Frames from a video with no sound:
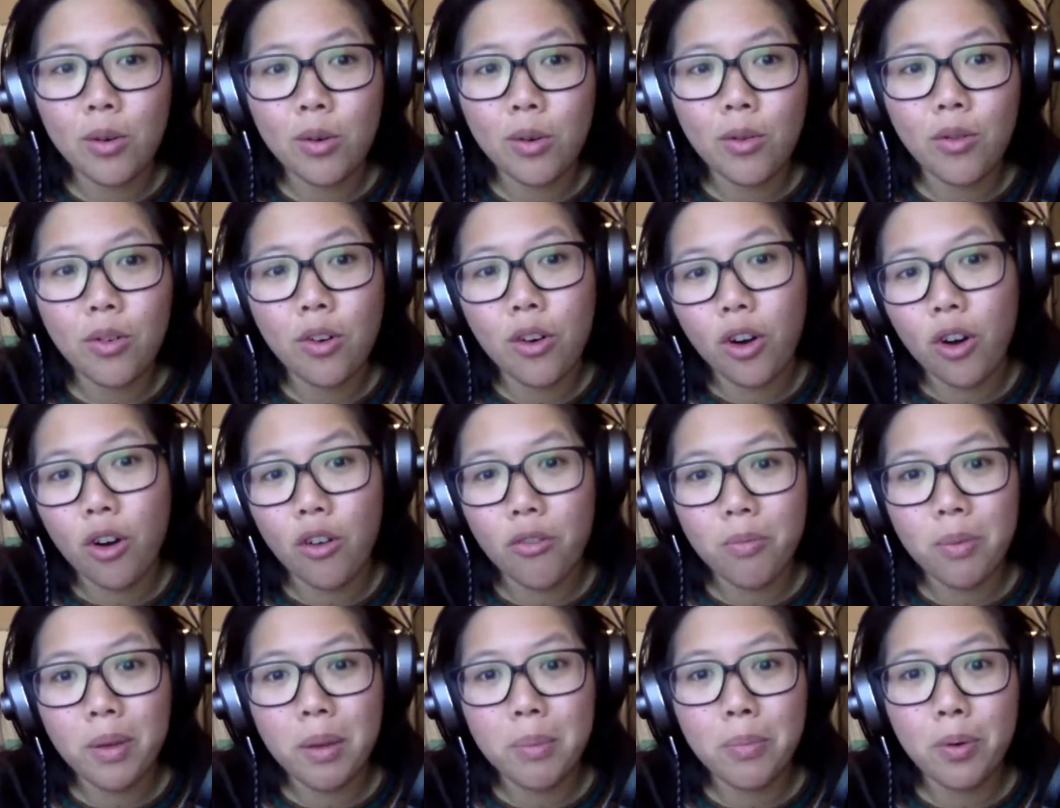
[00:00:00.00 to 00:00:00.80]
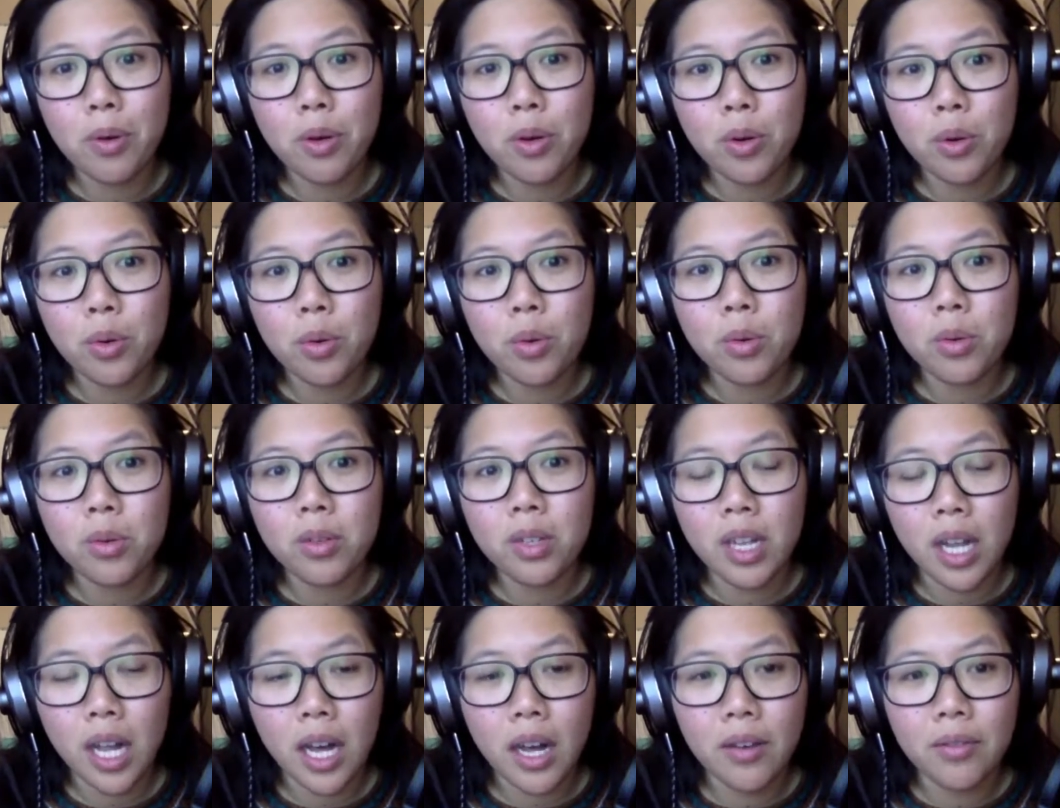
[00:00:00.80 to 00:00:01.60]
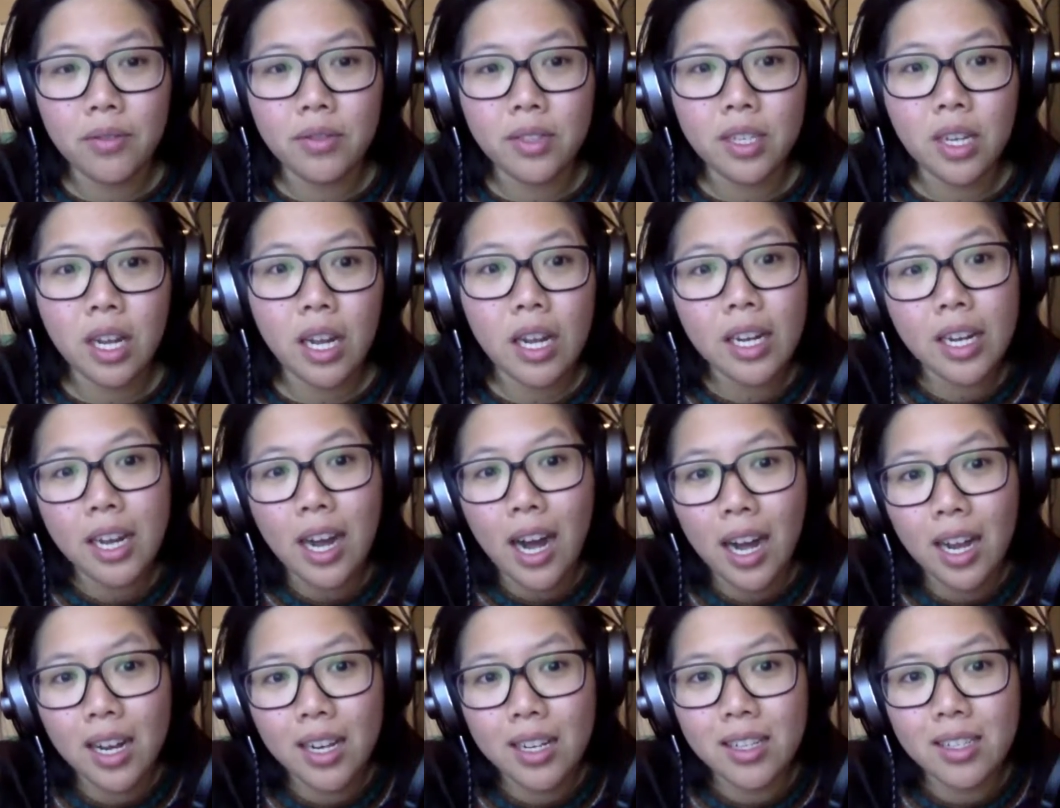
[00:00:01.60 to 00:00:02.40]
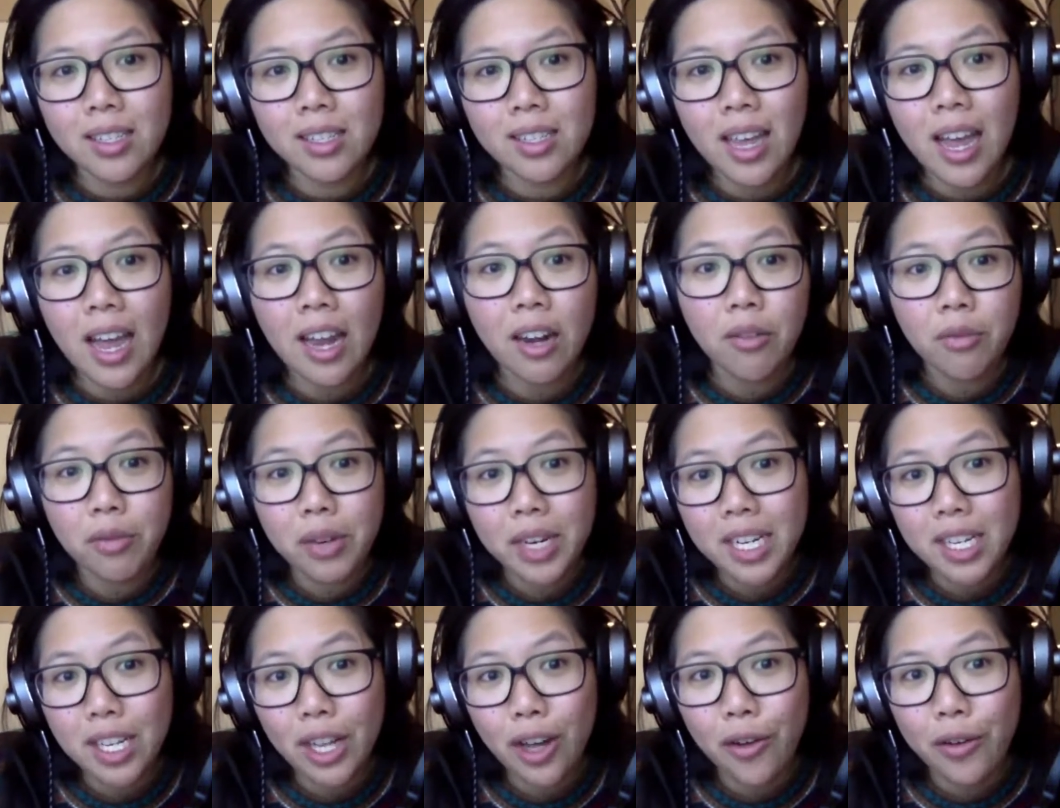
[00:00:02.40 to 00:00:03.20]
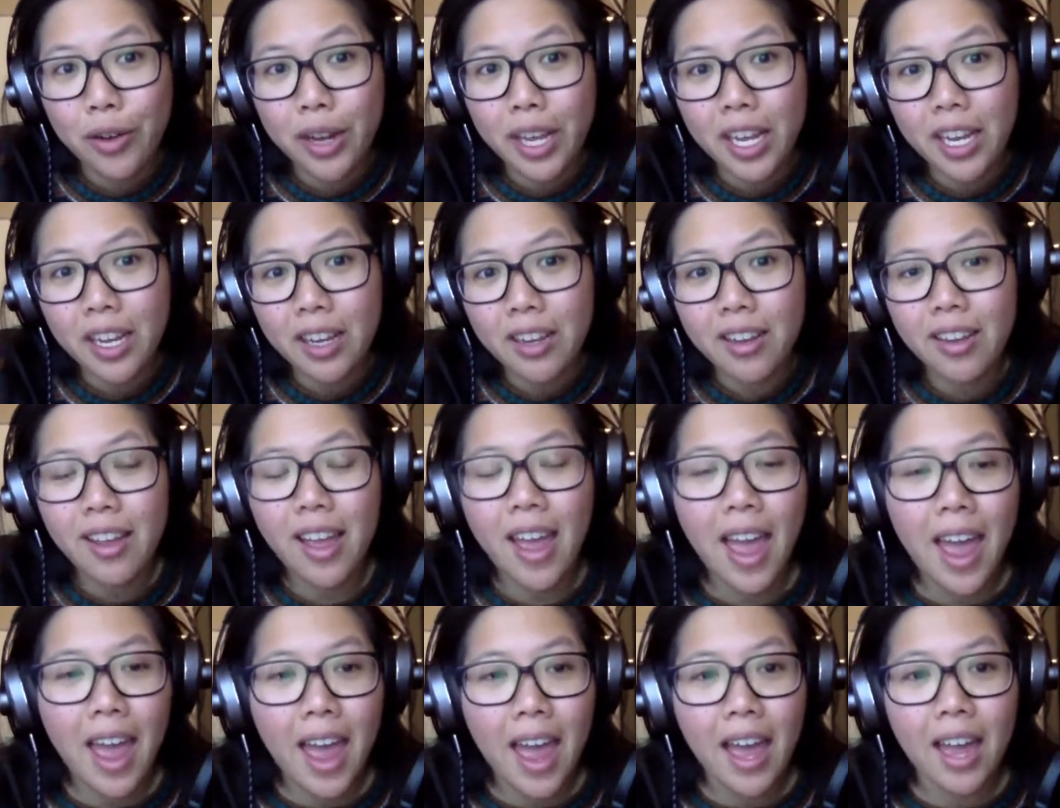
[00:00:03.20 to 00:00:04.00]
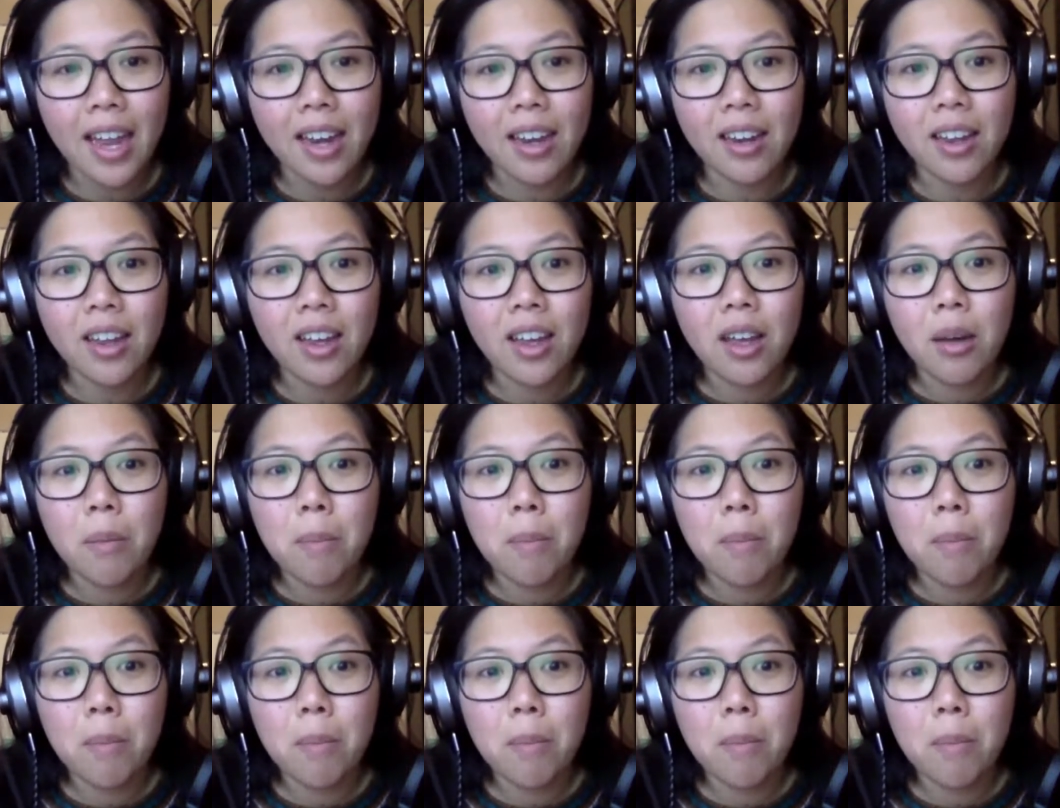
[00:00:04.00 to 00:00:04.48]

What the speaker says: or people who loves guns and reloading and